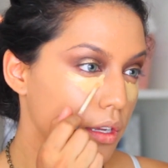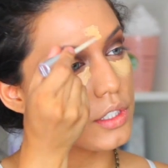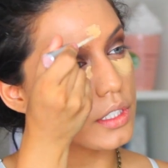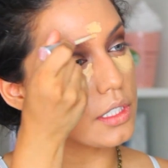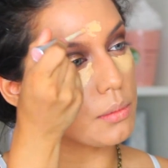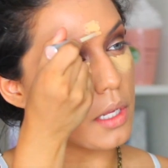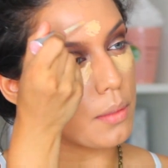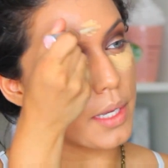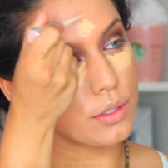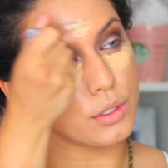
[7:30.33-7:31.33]
Just a small
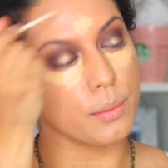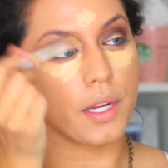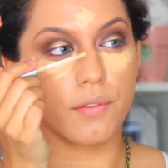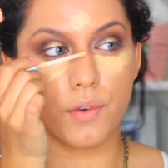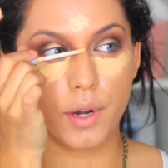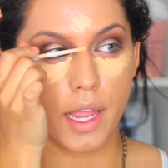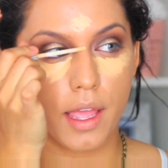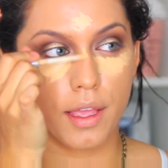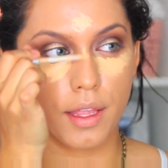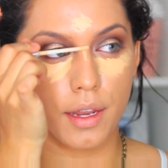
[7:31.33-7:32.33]
amount to my
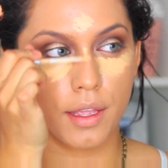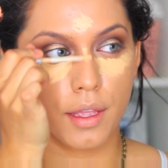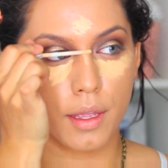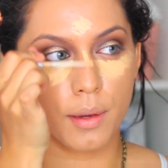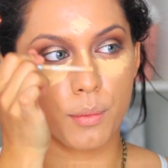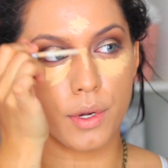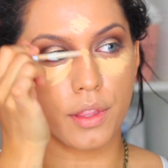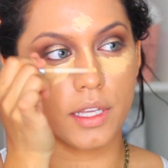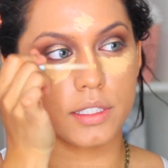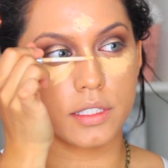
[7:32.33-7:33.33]
forehead. Bring that